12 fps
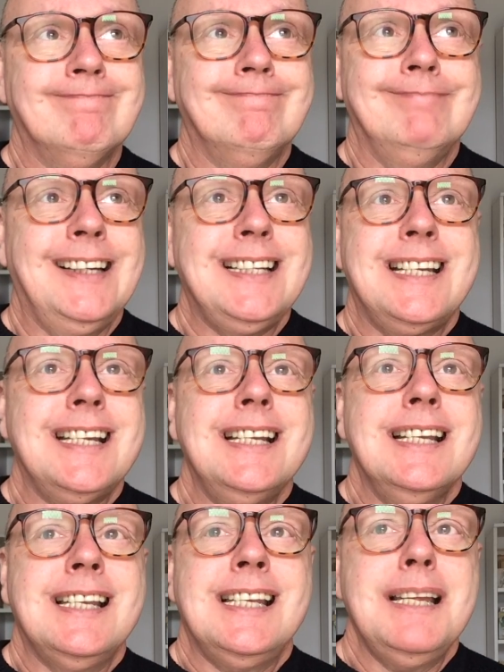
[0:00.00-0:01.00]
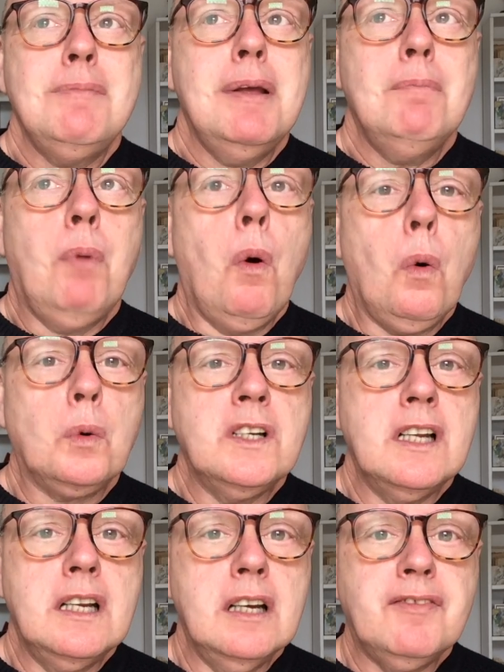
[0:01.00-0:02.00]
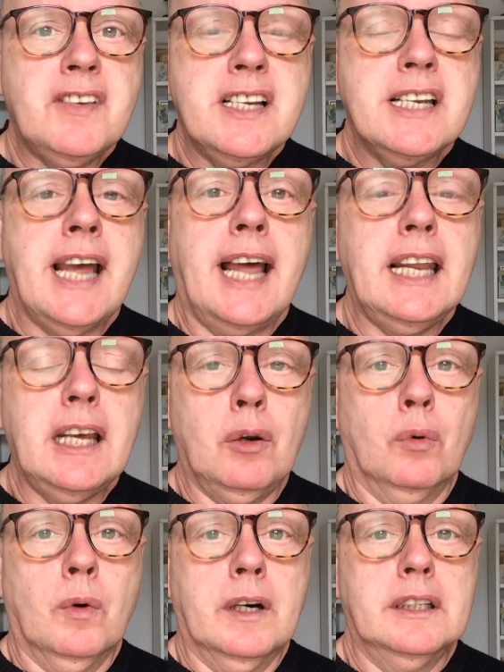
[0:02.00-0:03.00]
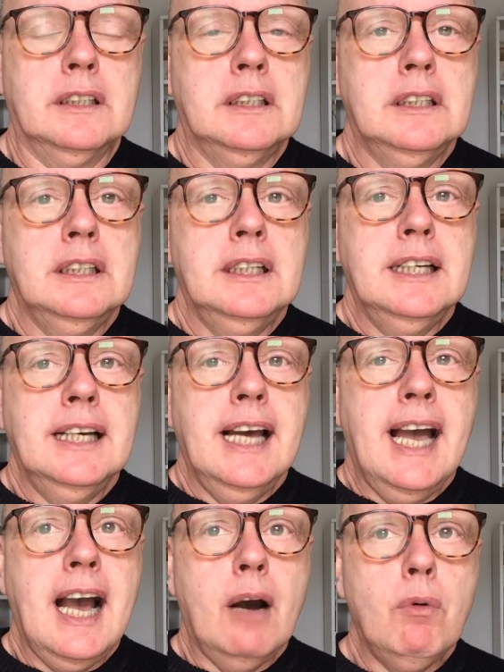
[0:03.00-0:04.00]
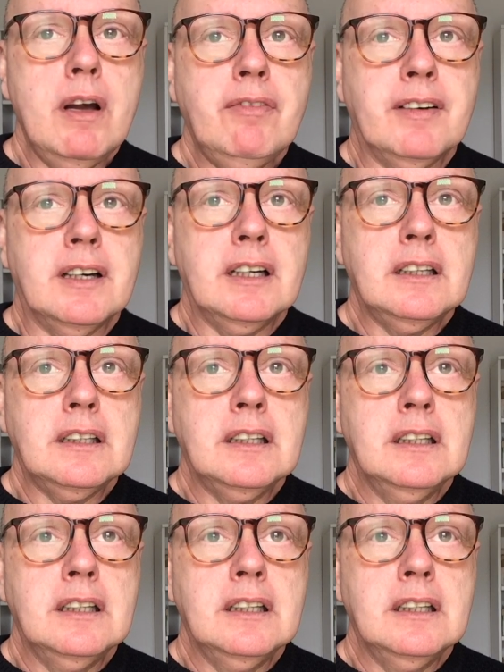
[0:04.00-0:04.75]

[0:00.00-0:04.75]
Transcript: it didn't seem important enough to tell anyone. However,